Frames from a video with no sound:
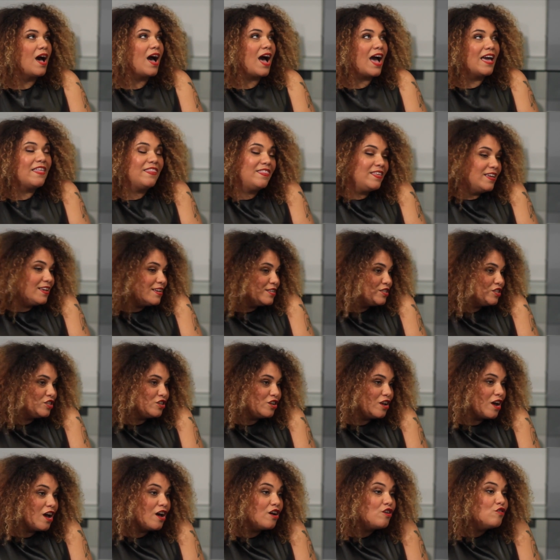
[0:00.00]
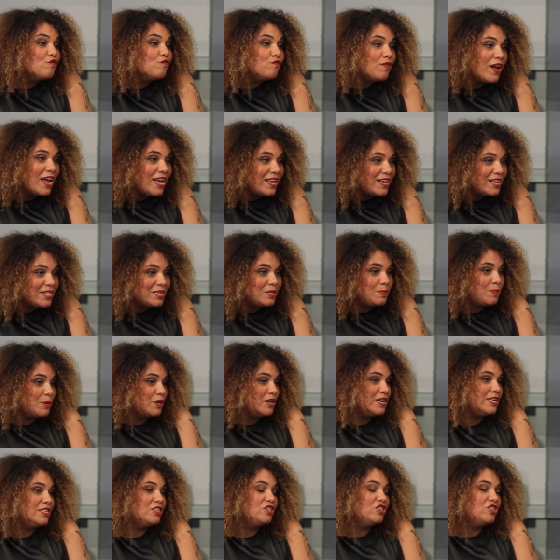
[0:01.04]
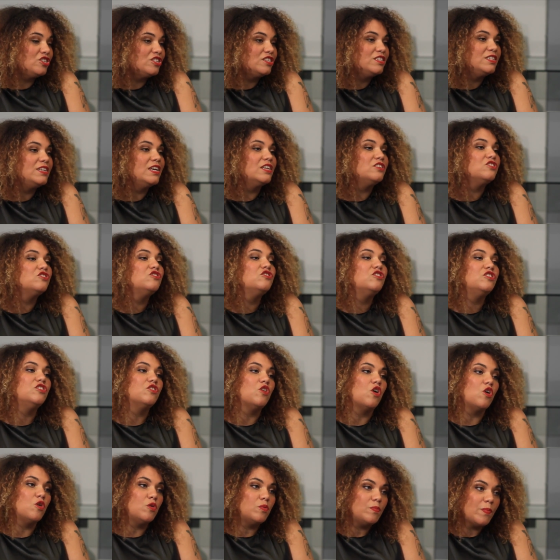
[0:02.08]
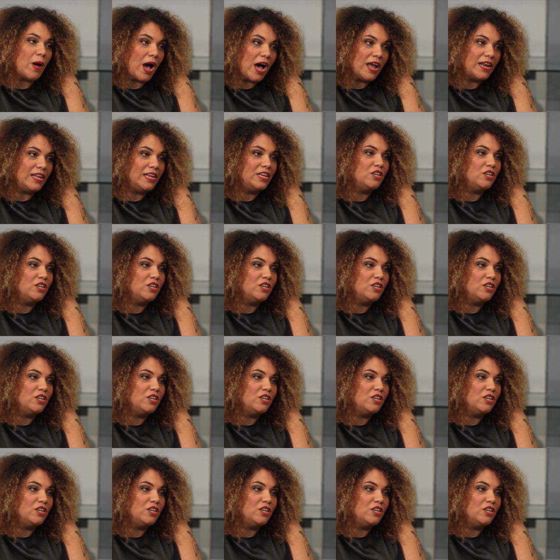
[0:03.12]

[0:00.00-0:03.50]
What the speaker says: I think it's a great experience just to get to know your own body.